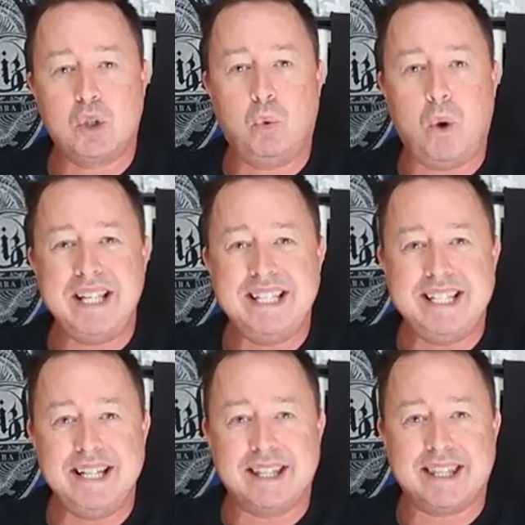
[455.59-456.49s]

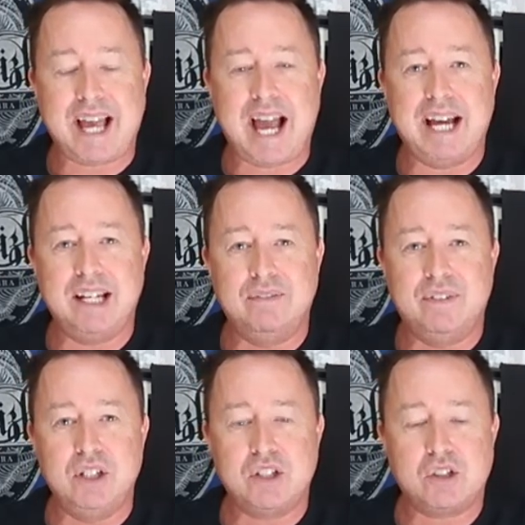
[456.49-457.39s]
20th
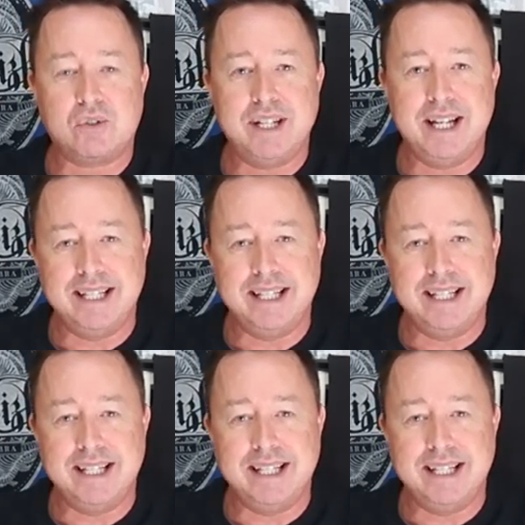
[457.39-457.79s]
anniversary